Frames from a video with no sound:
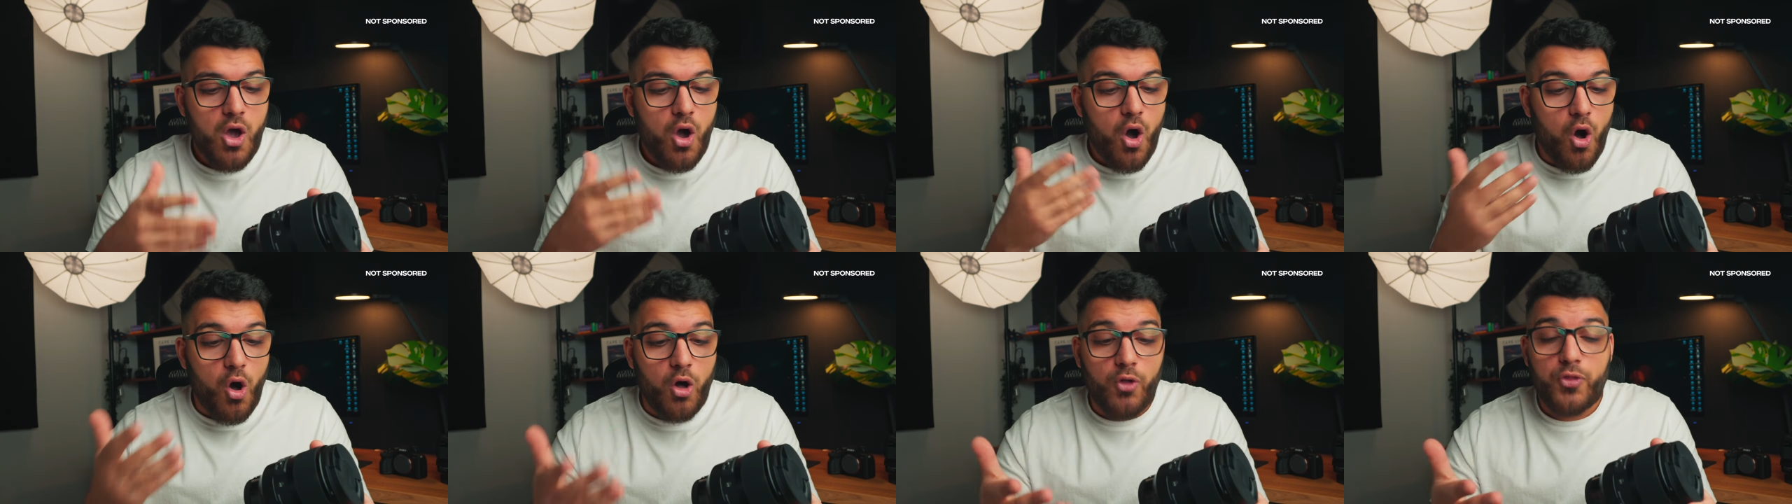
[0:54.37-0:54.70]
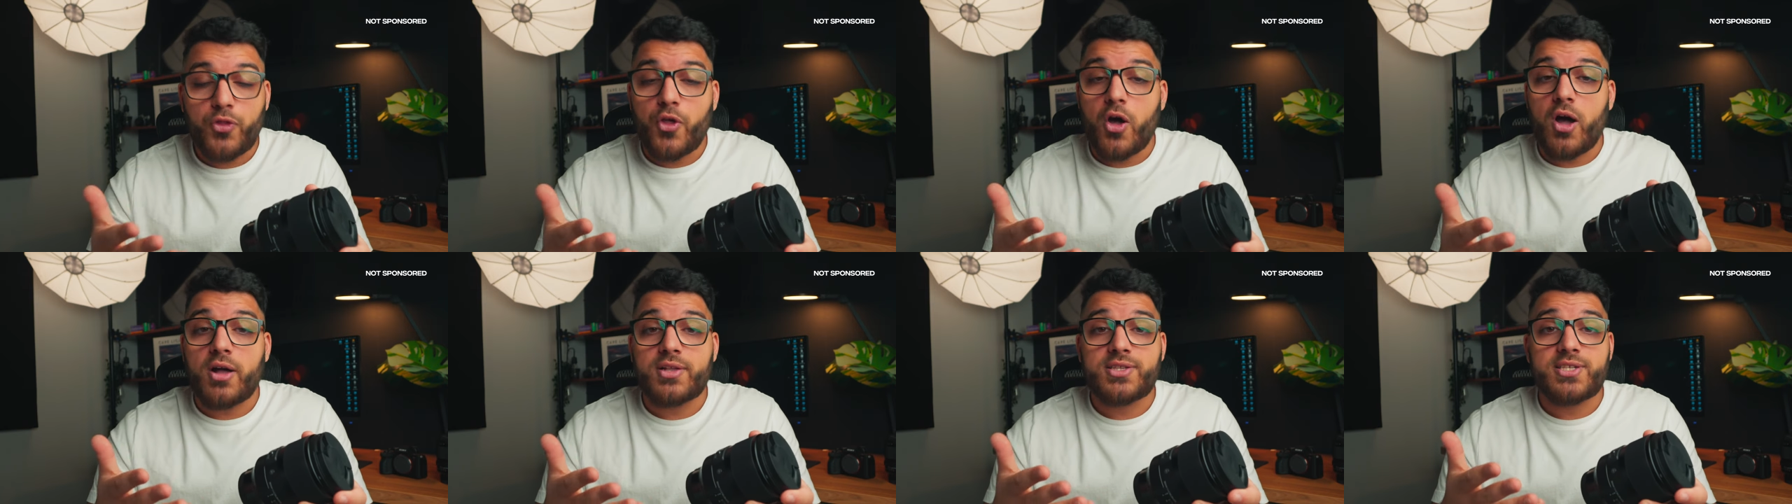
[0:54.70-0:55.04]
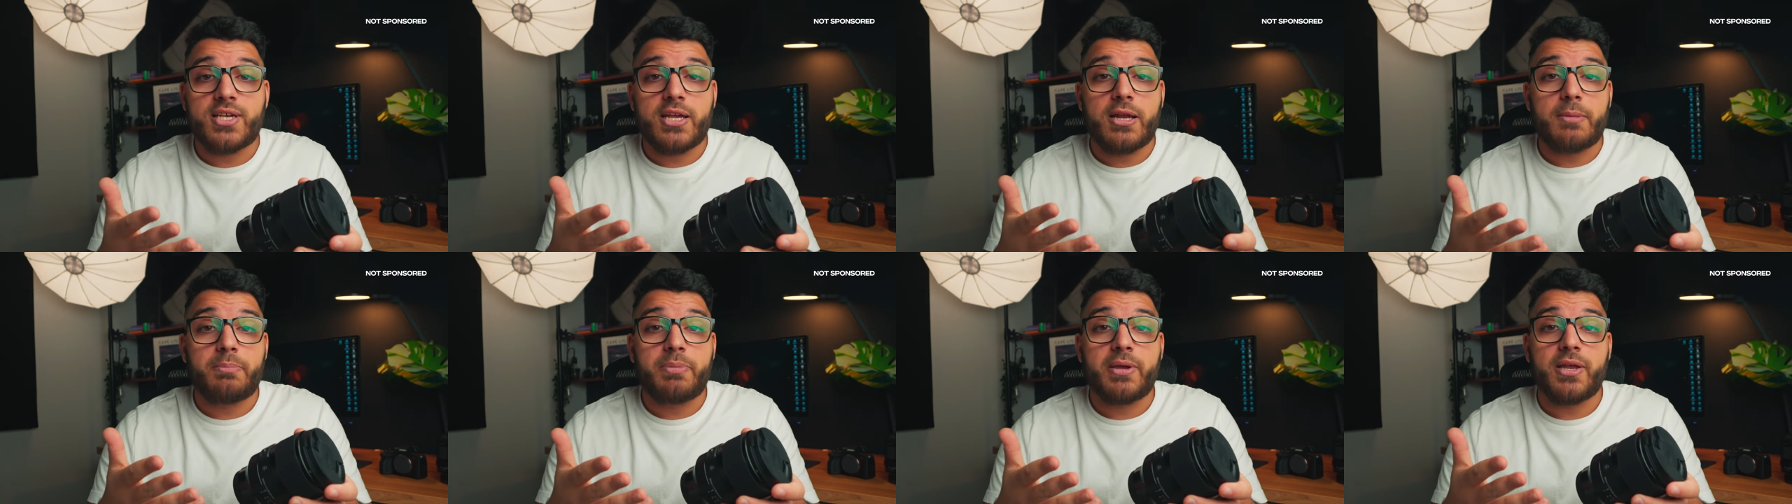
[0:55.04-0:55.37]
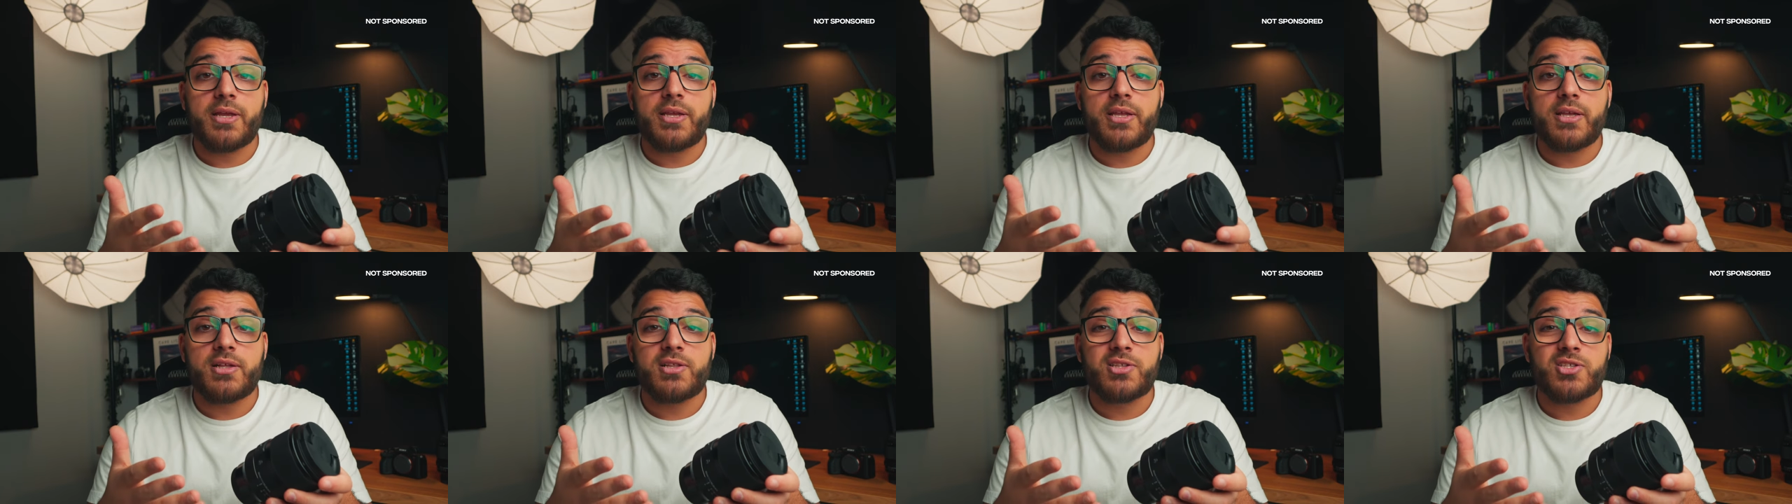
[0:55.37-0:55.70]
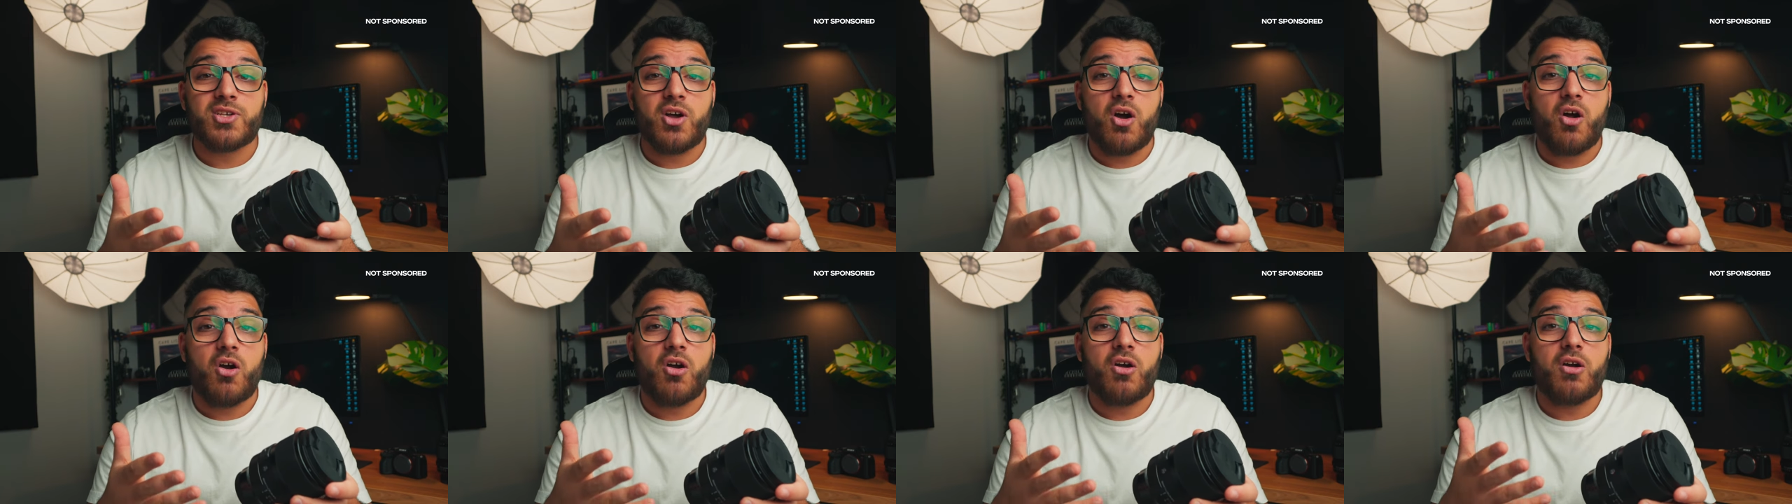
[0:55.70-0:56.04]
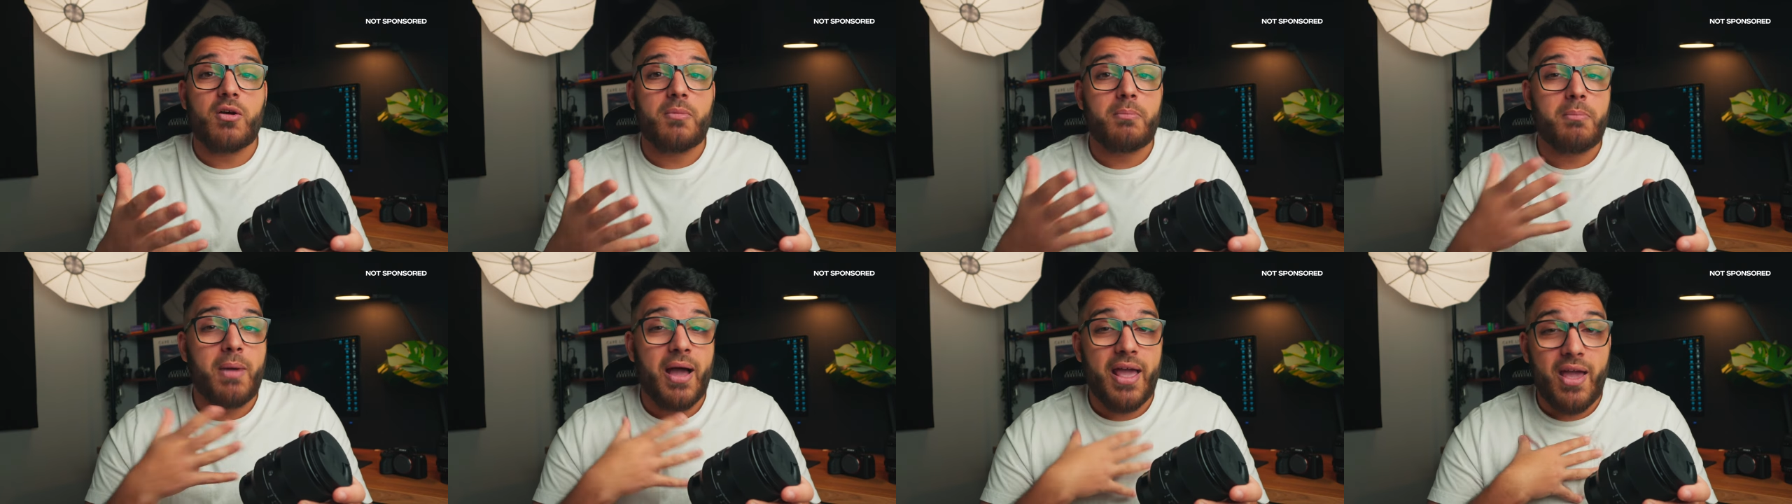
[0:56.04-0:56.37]
All thoughts and opinions
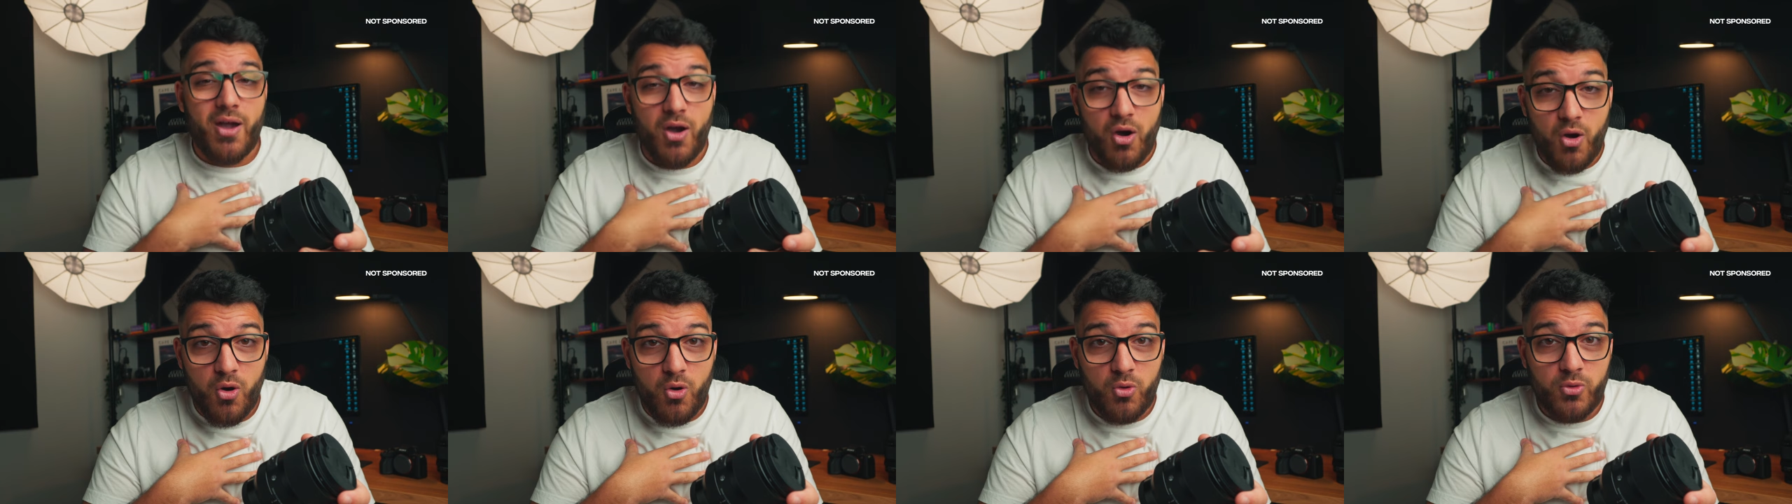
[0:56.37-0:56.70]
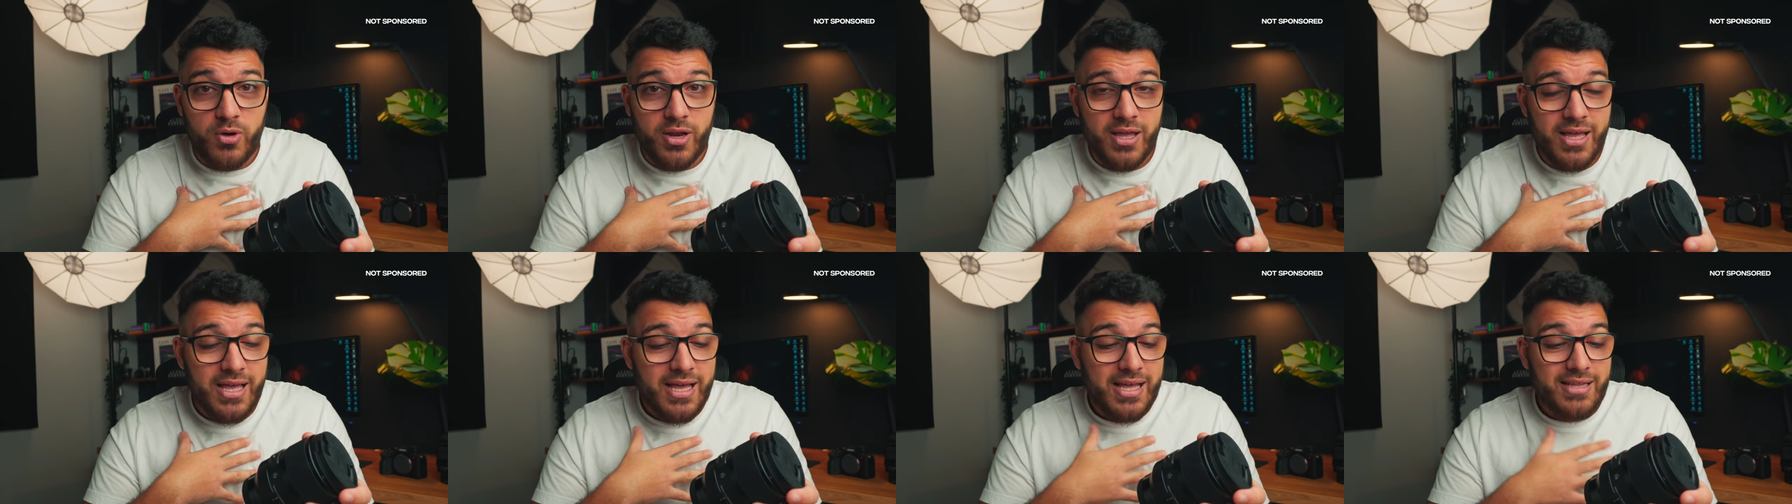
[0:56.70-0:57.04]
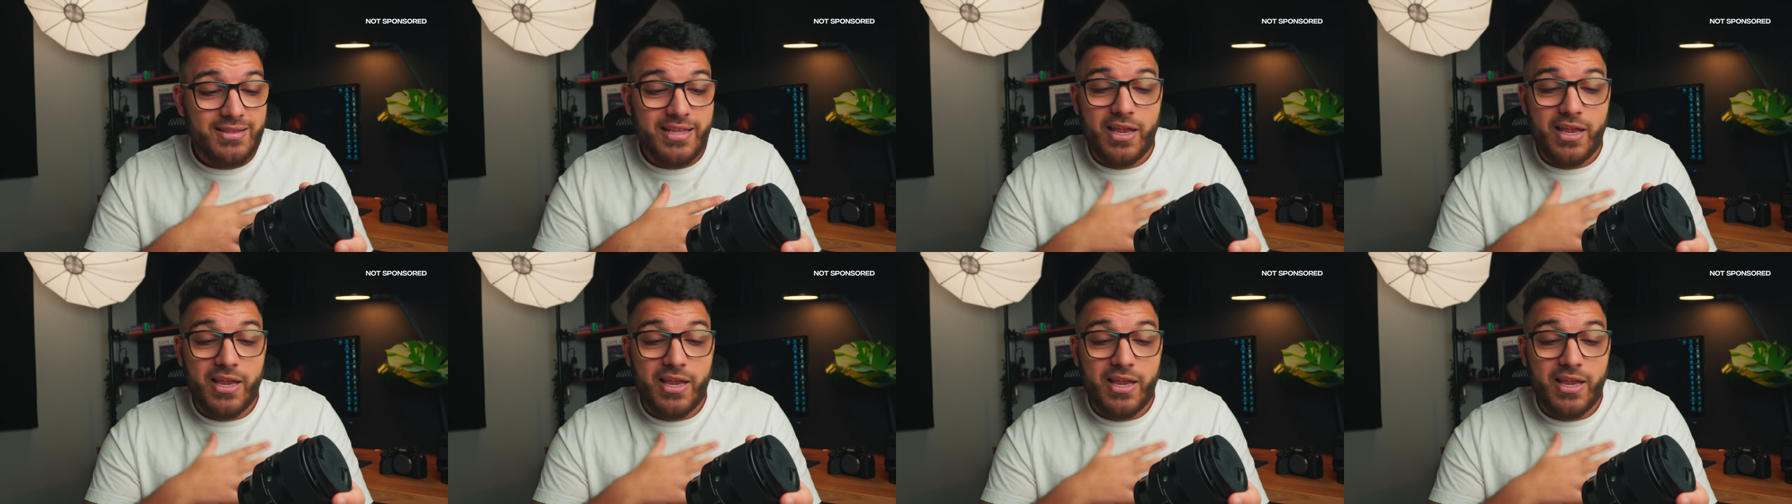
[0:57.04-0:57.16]
are my own.